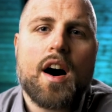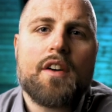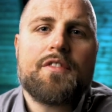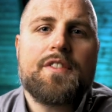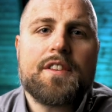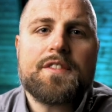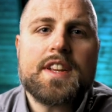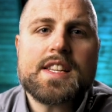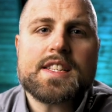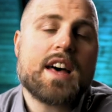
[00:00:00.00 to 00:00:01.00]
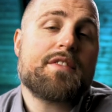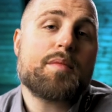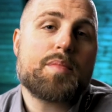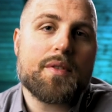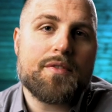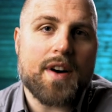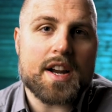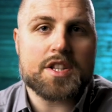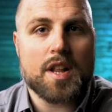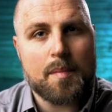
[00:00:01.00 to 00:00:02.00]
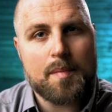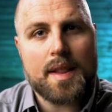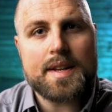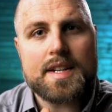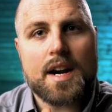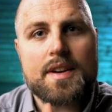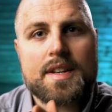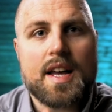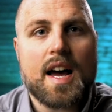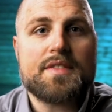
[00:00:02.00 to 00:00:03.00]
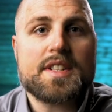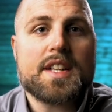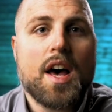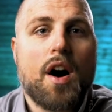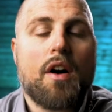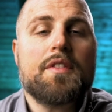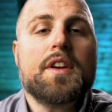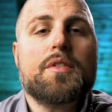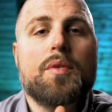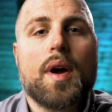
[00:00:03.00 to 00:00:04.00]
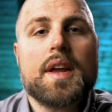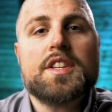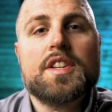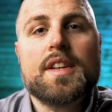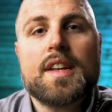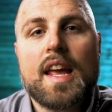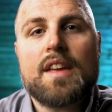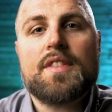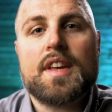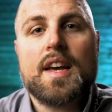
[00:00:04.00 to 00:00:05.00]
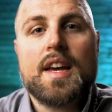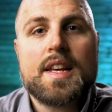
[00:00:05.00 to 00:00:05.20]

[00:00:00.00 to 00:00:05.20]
of fifty-seven professional military divers of the Croatian Navy,